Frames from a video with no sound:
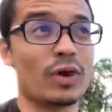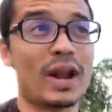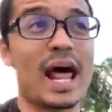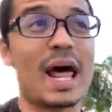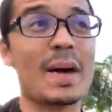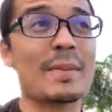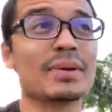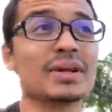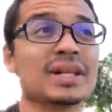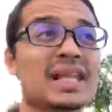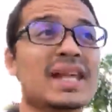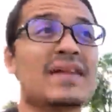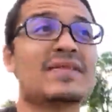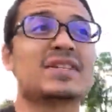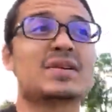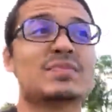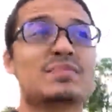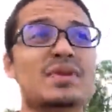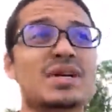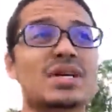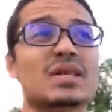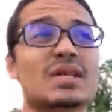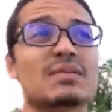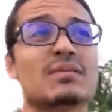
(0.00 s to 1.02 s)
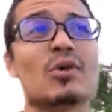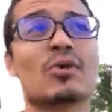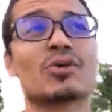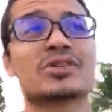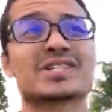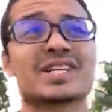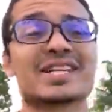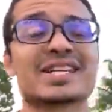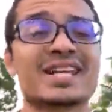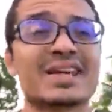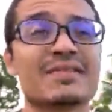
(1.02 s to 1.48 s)
what I believe to be the
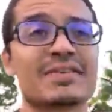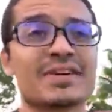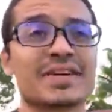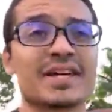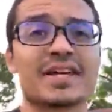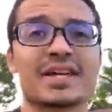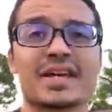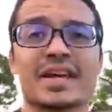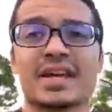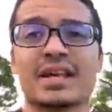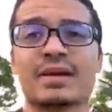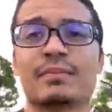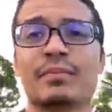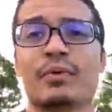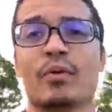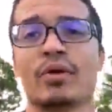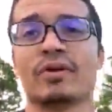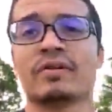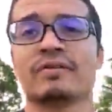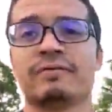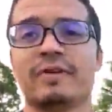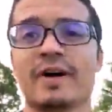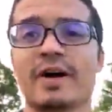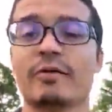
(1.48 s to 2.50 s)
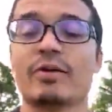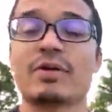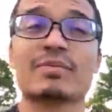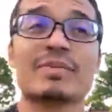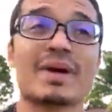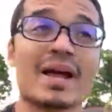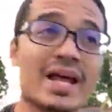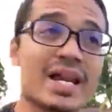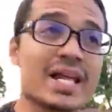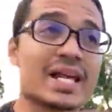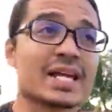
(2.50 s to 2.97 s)
most significant and important fight
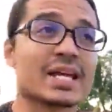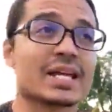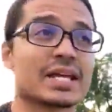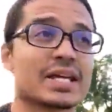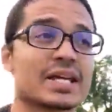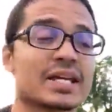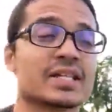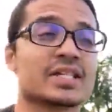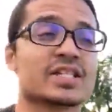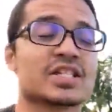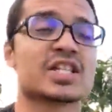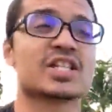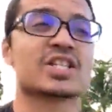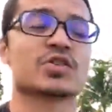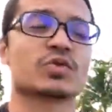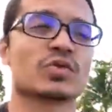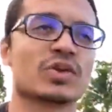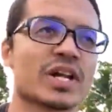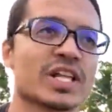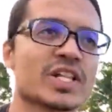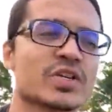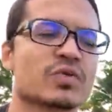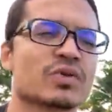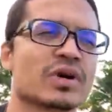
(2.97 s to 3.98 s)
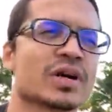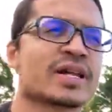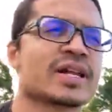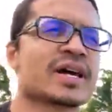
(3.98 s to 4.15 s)
remaining in, in twenty twenty.